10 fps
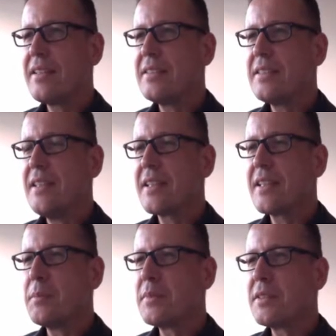Here
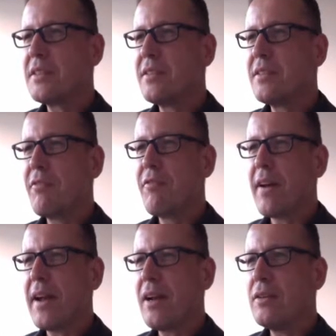comes the
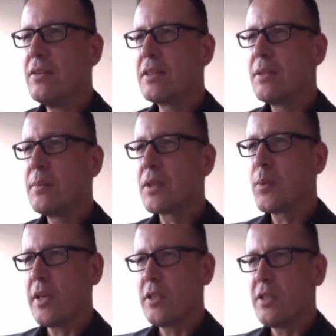final ultimate
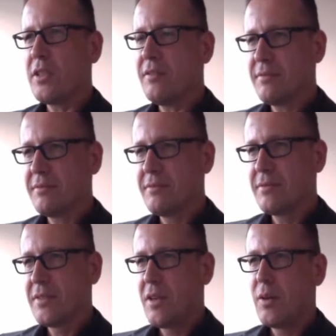question.
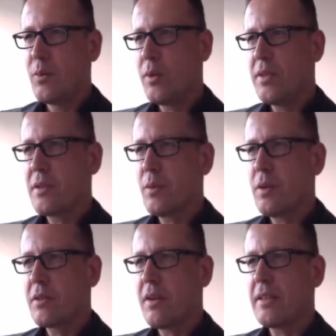What solar
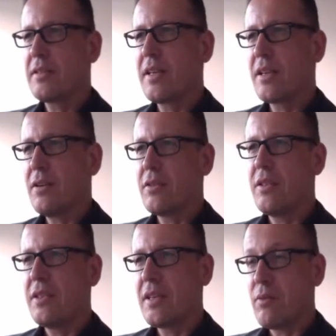collector
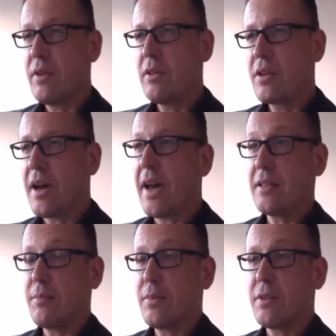technology can reach higher
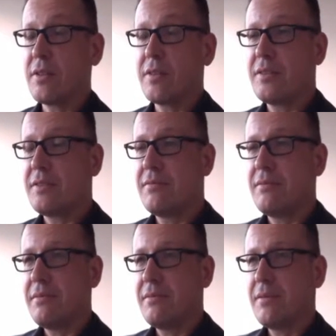temperatures?
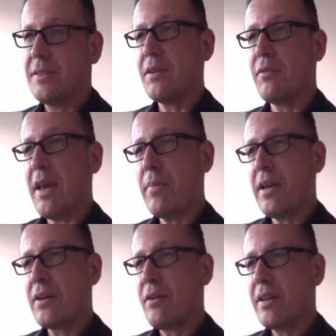Is it a flat plate
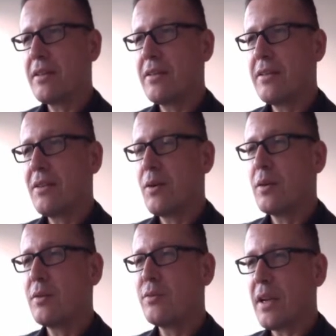collector or a
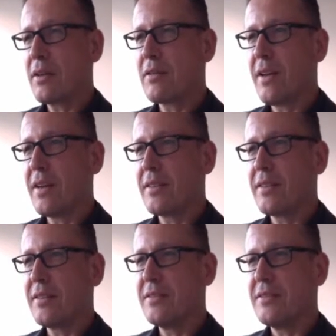Fresnel collector?